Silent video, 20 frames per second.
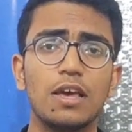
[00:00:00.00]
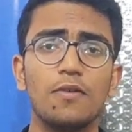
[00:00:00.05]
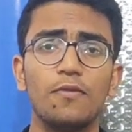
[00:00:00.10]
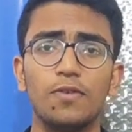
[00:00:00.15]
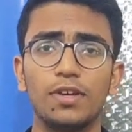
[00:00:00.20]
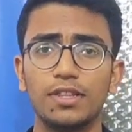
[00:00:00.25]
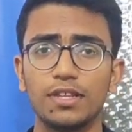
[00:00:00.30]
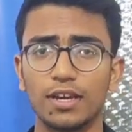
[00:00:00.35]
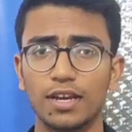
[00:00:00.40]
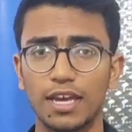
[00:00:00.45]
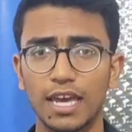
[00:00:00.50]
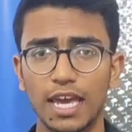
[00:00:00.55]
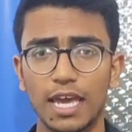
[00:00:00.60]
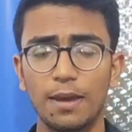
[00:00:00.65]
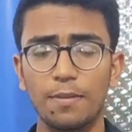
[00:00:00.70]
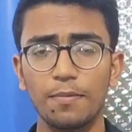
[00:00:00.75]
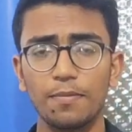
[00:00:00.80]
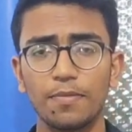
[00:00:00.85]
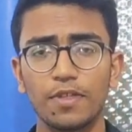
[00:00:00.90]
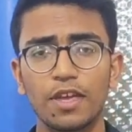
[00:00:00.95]
with a
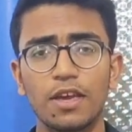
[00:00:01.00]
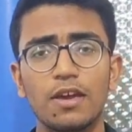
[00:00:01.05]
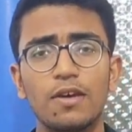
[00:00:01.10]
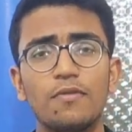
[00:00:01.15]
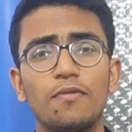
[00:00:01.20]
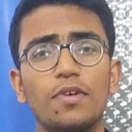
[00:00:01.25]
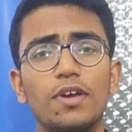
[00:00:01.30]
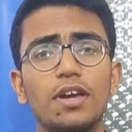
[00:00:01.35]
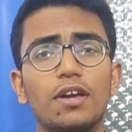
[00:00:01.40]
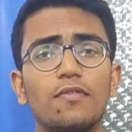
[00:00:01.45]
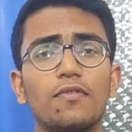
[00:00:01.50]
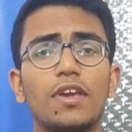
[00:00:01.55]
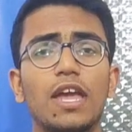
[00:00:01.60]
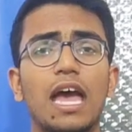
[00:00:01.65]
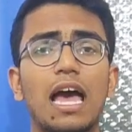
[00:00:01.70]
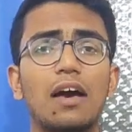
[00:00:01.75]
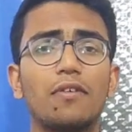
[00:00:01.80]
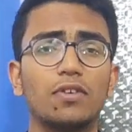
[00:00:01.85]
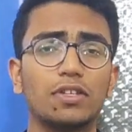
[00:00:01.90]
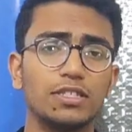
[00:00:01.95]
game where we
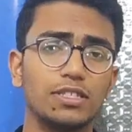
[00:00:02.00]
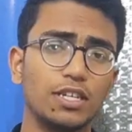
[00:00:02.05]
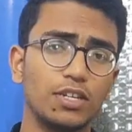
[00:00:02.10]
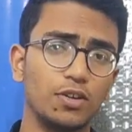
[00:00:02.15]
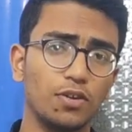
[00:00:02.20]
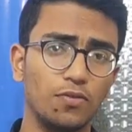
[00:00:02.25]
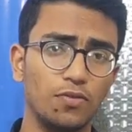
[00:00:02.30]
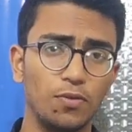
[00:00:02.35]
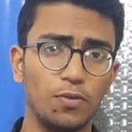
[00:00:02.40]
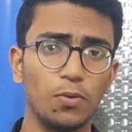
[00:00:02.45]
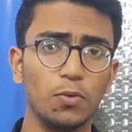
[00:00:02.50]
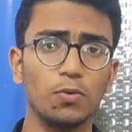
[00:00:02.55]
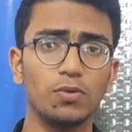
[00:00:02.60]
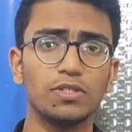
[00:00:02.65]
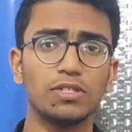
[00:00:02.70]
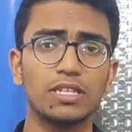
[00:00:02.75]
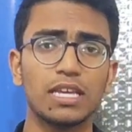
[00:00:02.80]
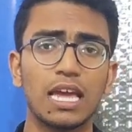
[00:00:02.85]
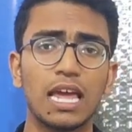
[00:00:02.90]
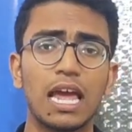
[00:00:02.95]
have a set of
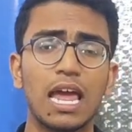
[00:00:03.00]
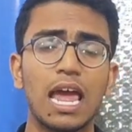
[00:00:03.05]
rules